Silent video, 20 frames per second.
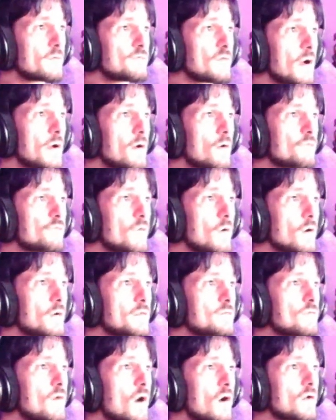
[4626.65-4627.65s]
I was already
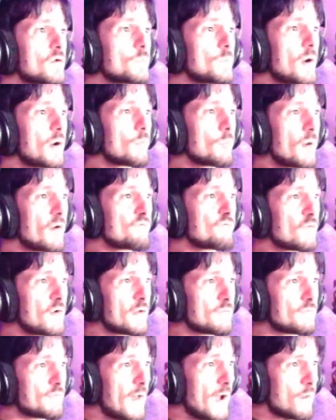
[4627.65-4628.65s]
talking about my
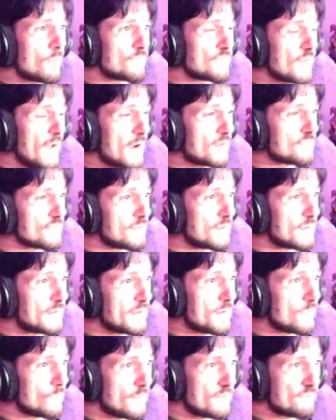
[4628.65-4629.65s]
friend, that one's actually going to
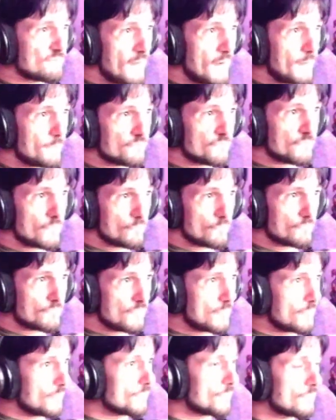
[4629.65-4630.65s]
get revamped soon
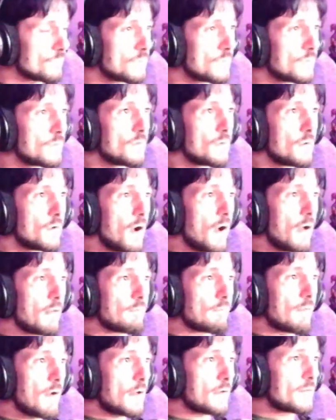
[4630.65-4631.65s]
too. A
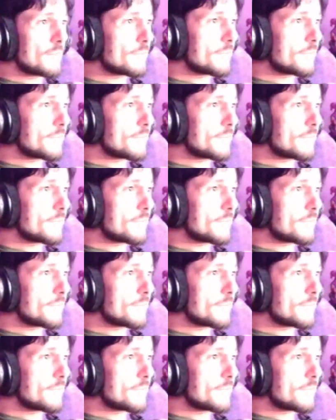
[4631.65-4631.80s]
lot of the